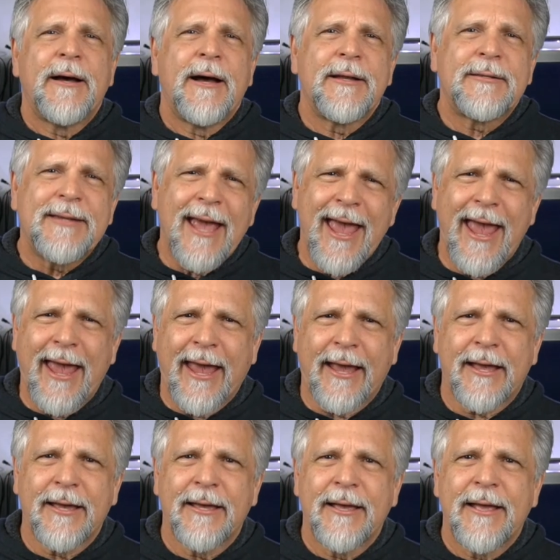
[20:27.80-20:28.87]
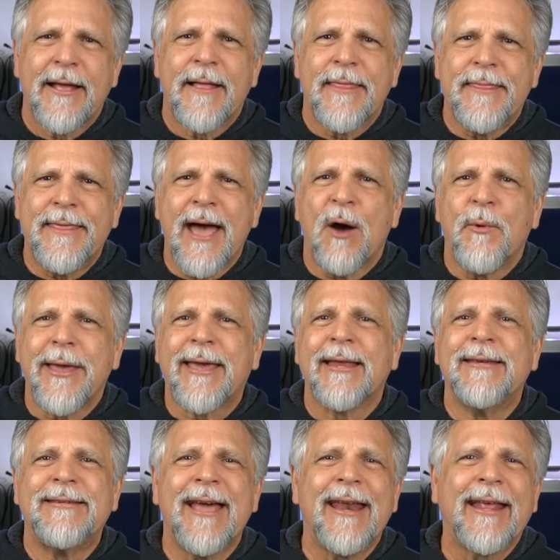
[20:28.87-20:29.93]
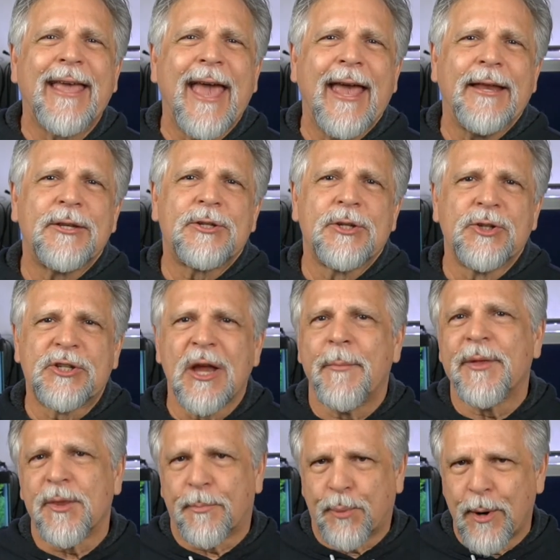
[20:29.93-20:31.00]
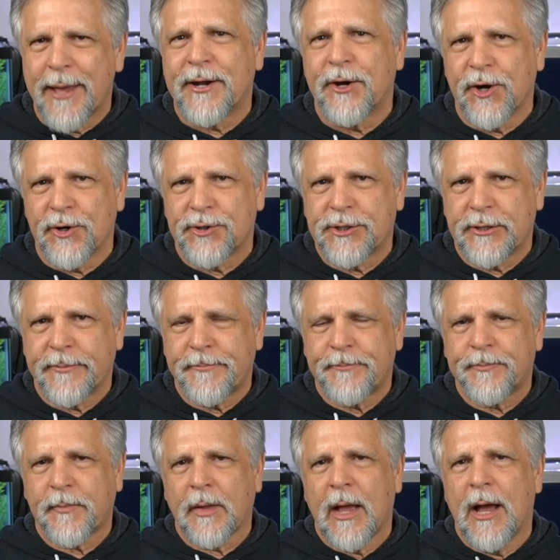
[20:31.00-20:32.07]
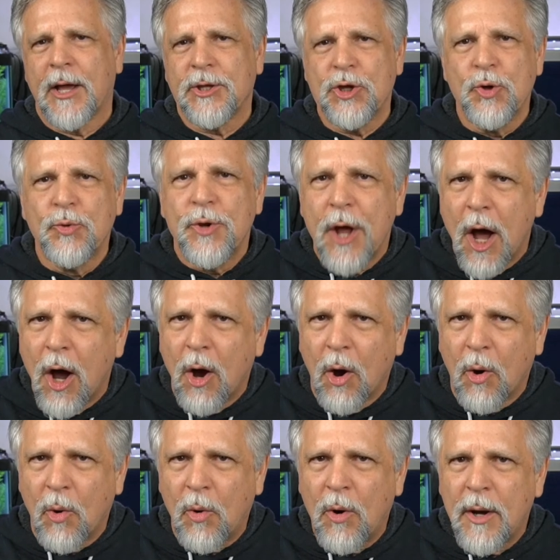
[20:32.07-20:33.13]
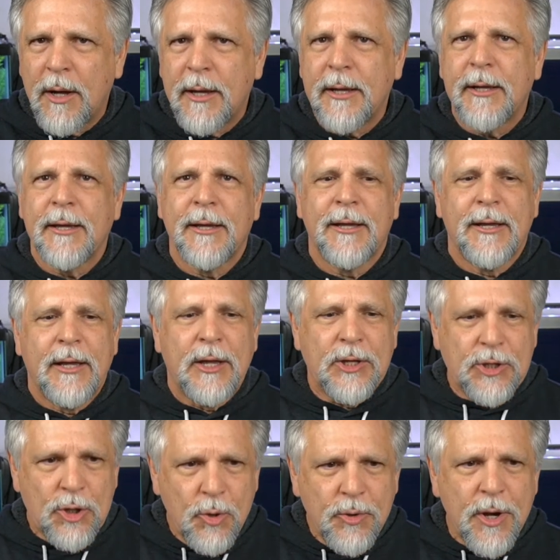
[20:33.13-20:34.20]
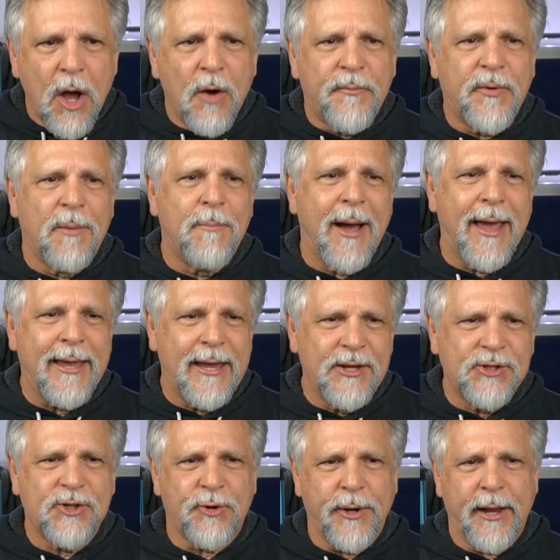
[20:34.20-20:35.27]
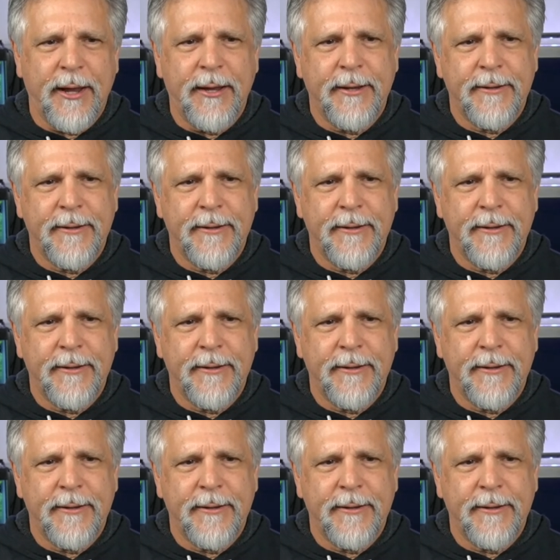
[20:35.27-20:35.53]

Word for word: tank that we can dedicate to some of the predators. Uh, you know, you know from my history